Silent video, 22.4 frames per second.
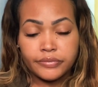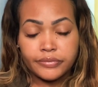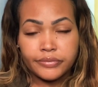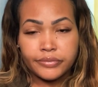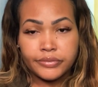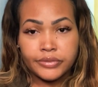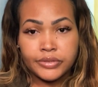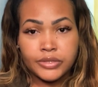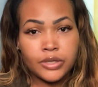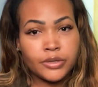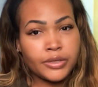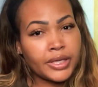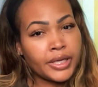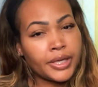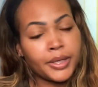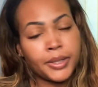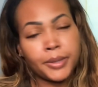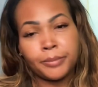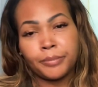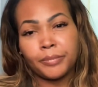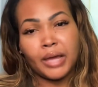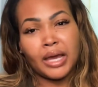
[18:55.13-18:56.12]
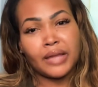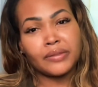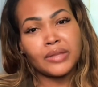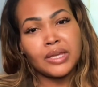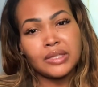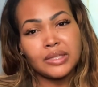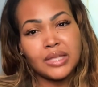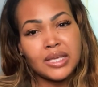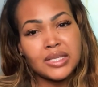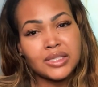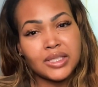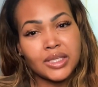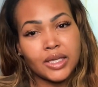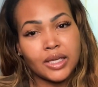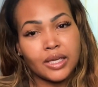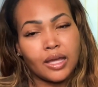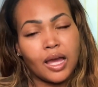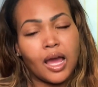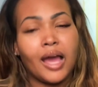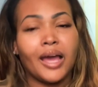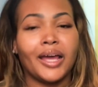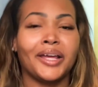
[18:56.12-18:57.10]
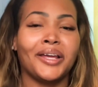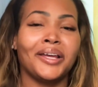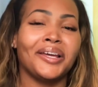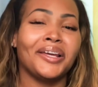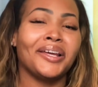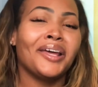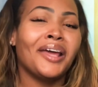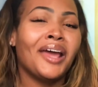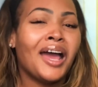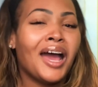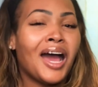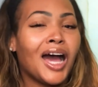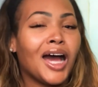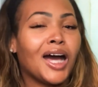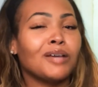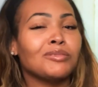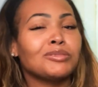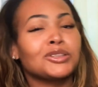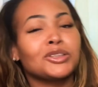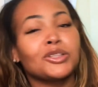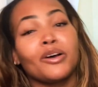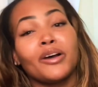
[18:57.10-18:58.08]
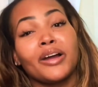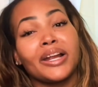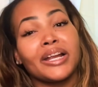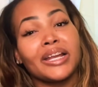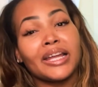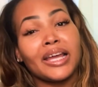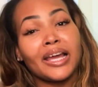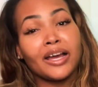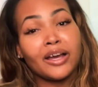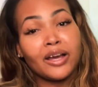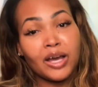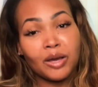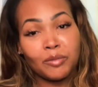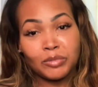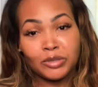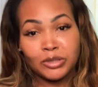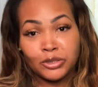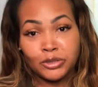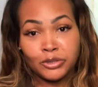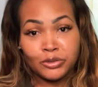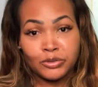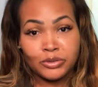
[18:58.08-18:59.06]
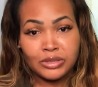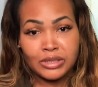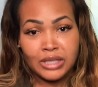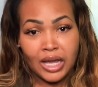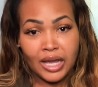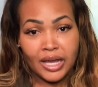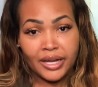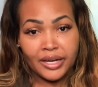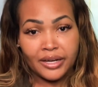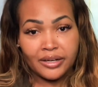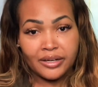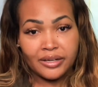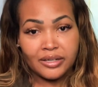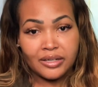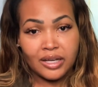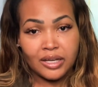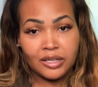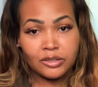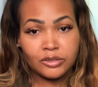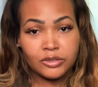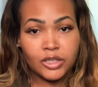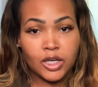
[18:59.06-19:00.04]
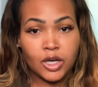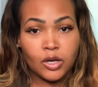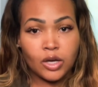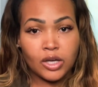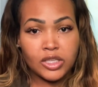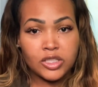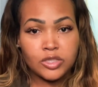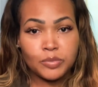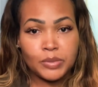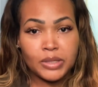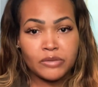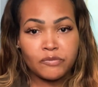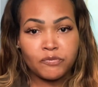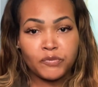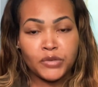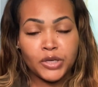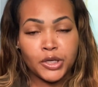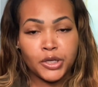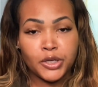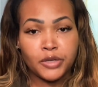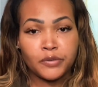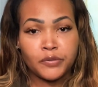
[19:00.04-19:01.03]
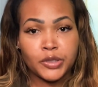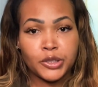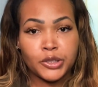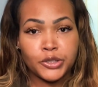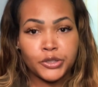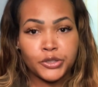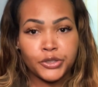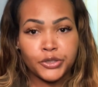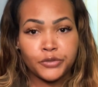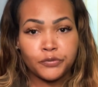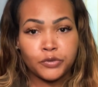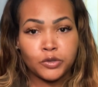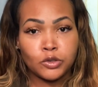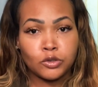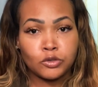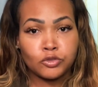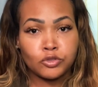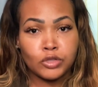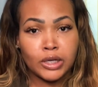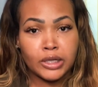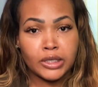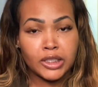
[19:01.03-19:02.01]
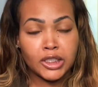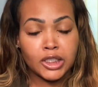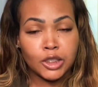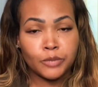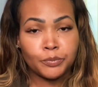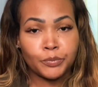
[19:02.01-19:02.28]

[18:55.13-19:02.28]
So yeah, I think that's it. I'm sorry, y'all. I'm a little tired. I don't know. It's been very, very difficult trying to keep